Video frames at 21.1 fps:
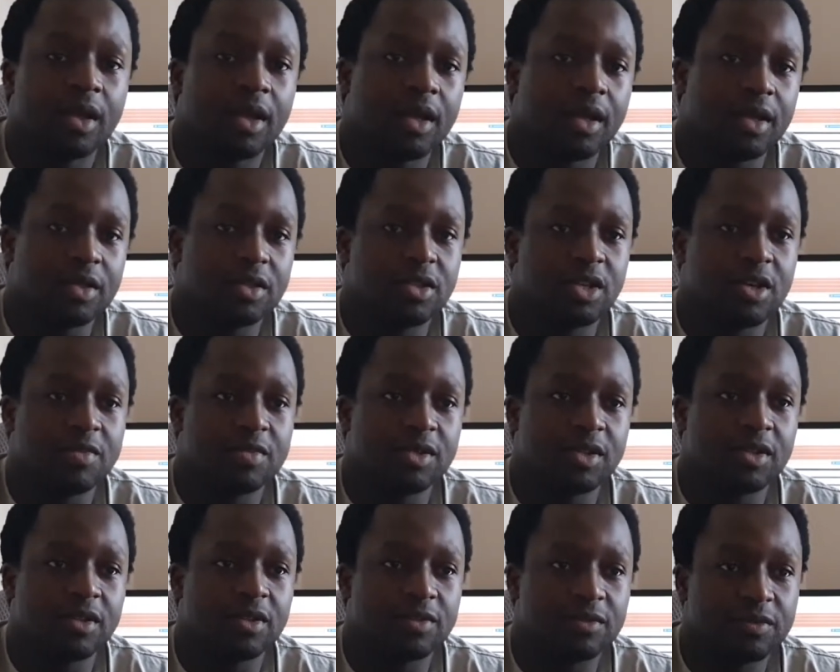in terms
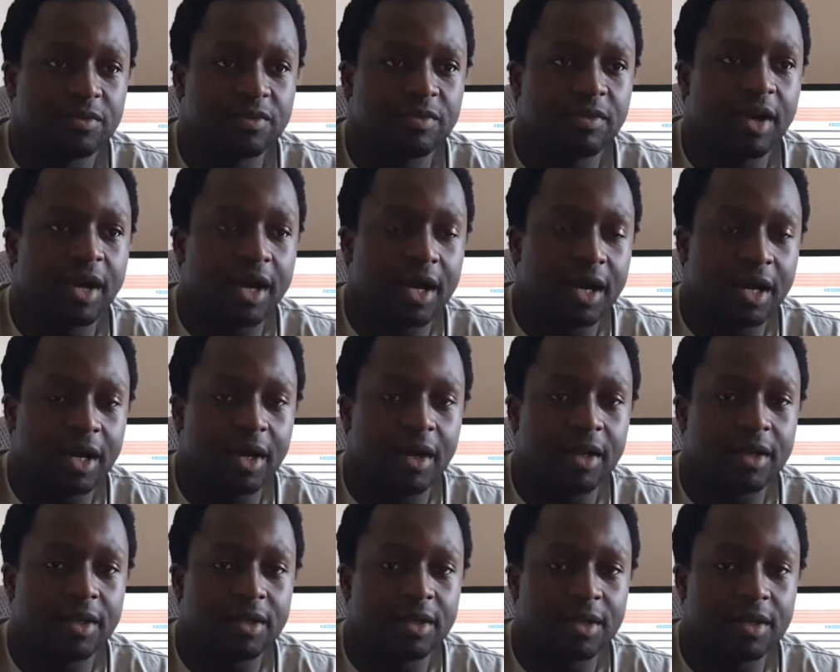of
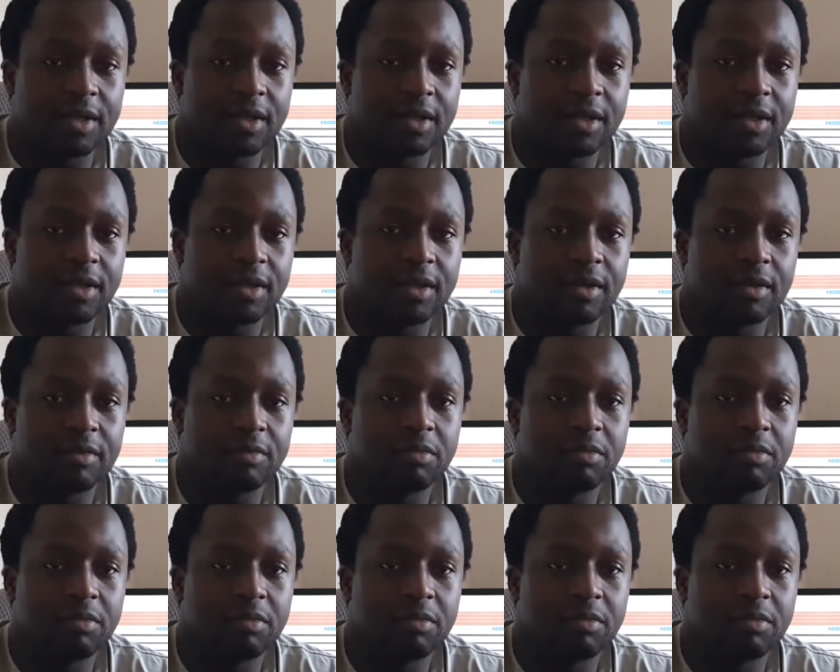the